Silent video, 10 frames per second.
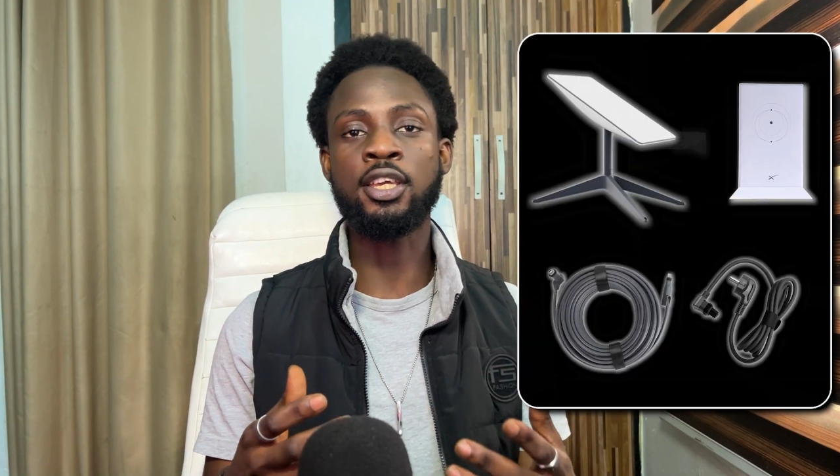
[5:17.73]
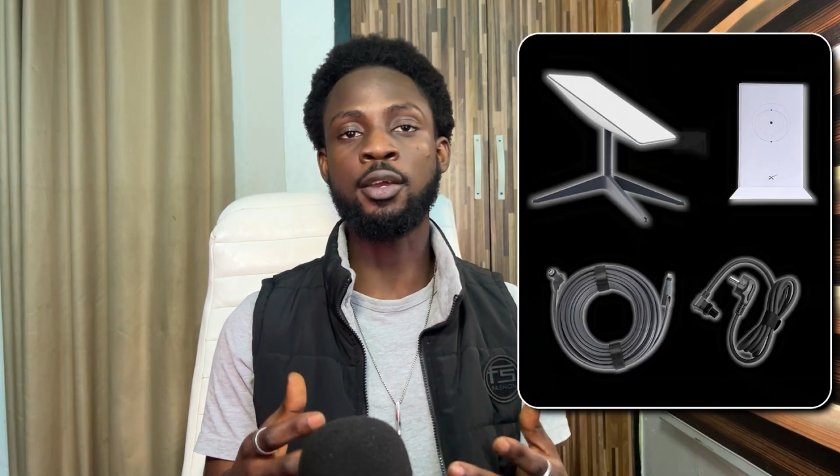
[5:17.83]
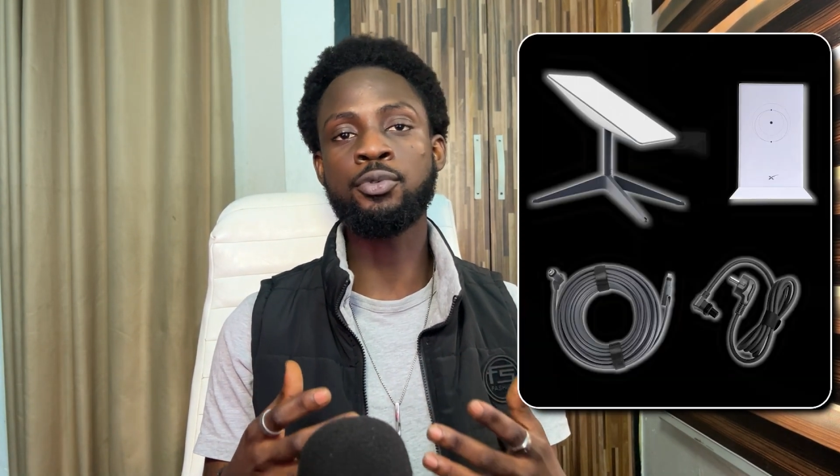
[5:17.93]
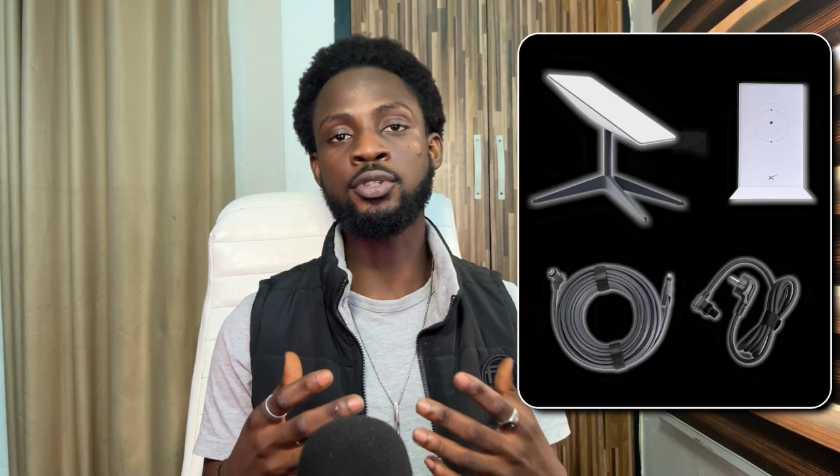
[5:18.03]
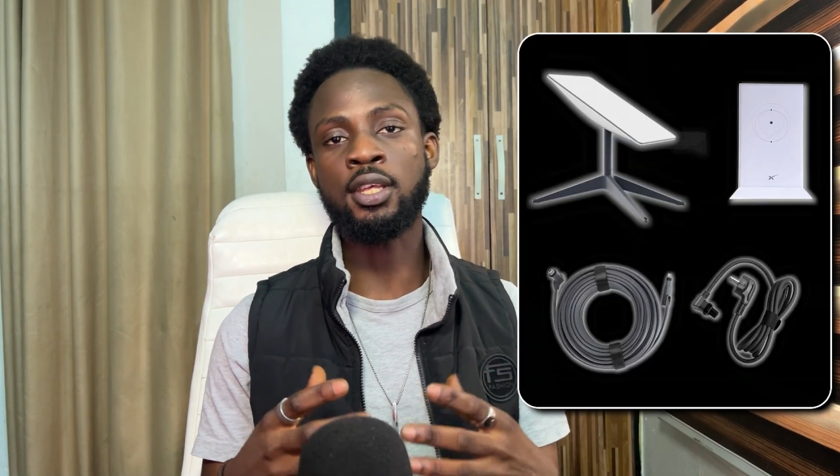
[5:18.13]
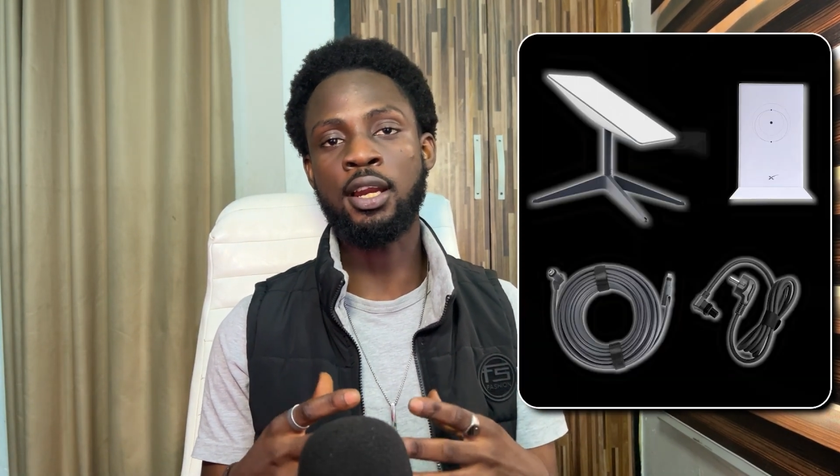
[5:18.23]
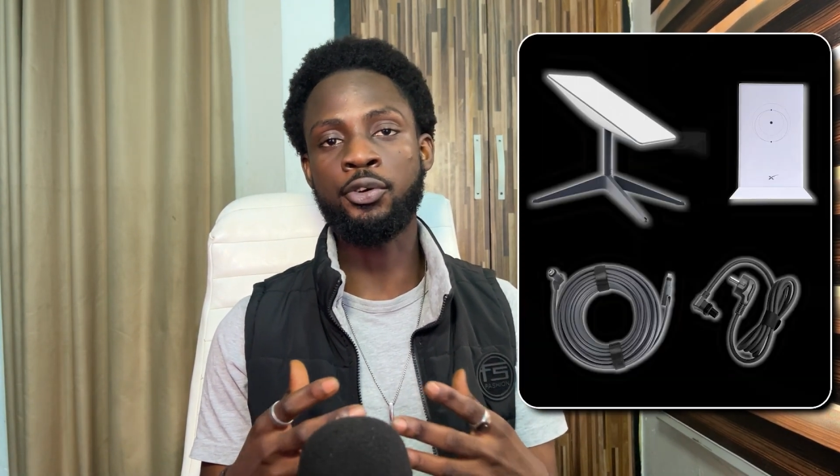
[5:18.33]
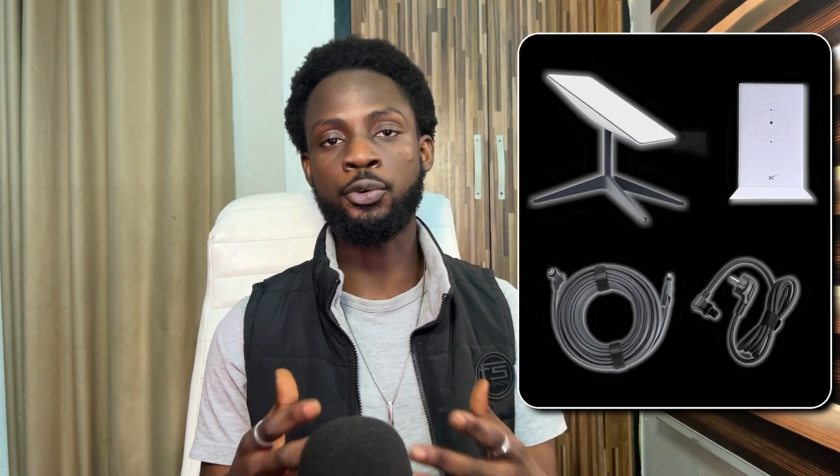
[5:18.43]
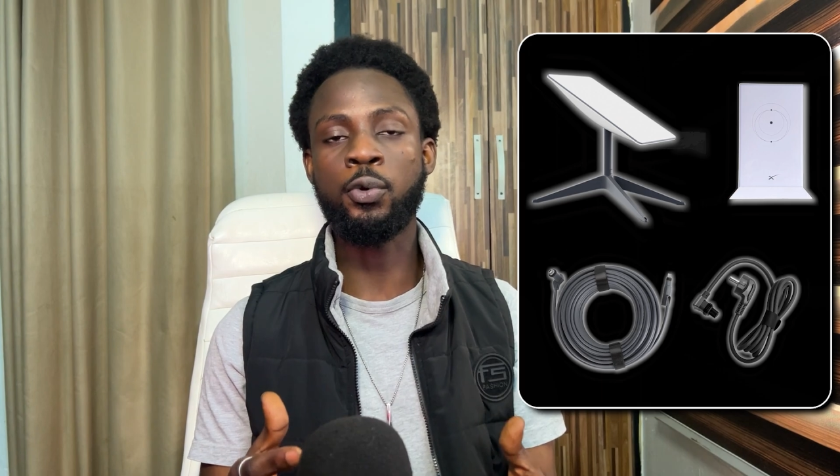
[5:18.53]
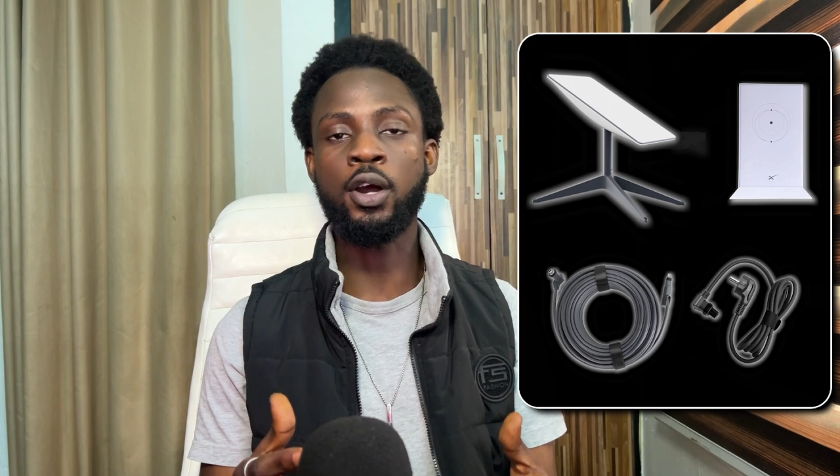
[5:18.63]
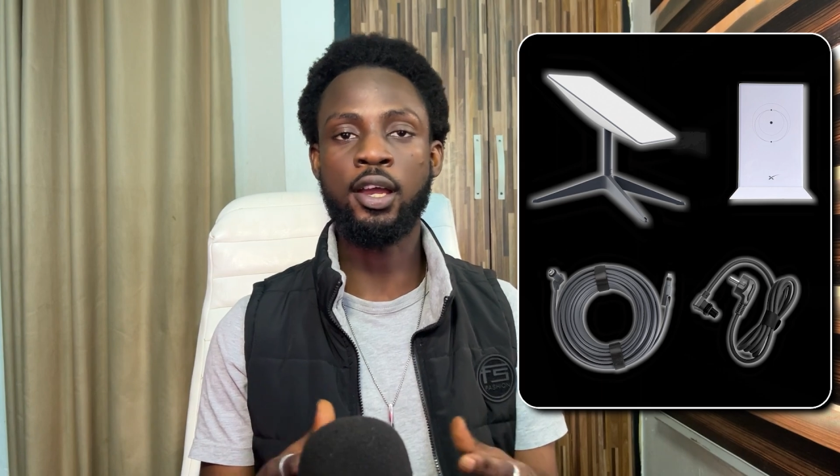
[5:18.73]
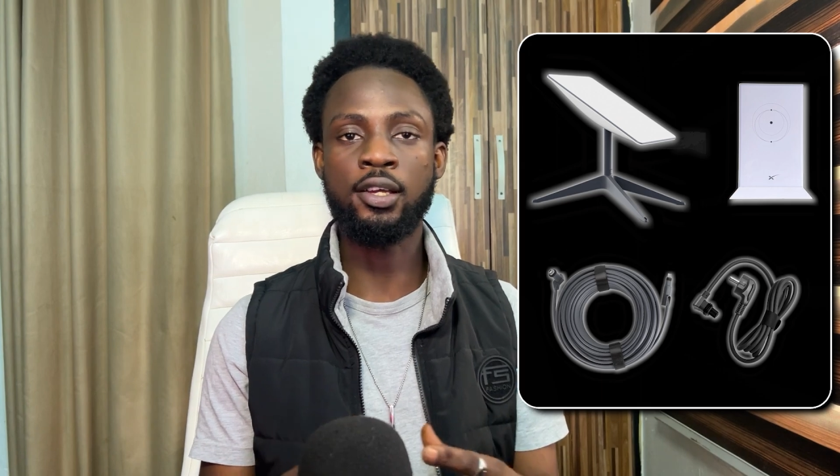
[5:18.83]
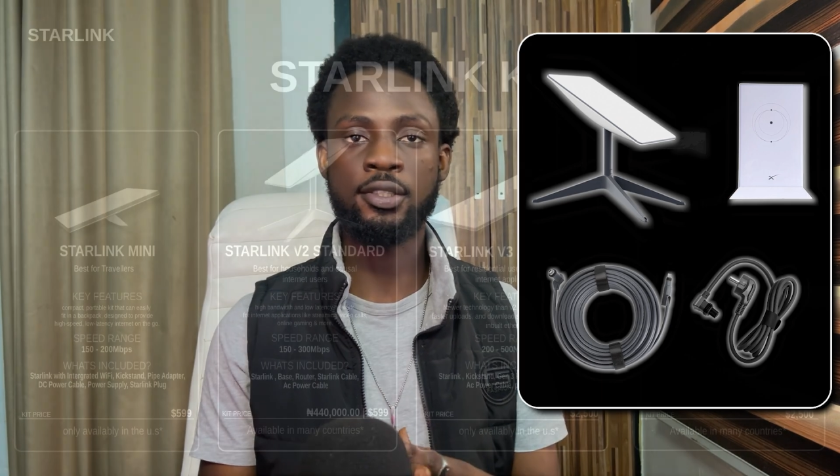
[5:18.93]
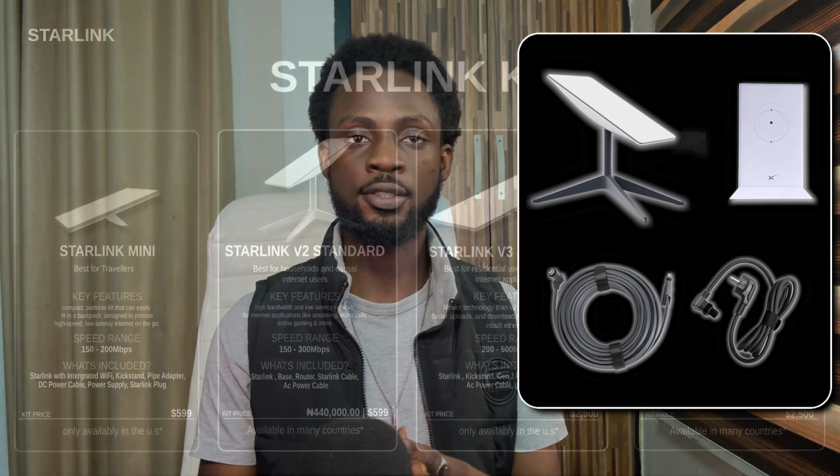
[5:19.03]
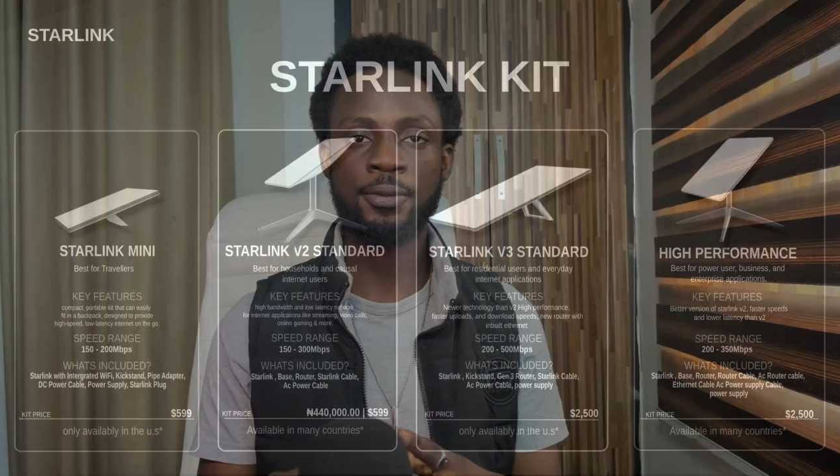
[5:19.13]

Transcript: cables that are required.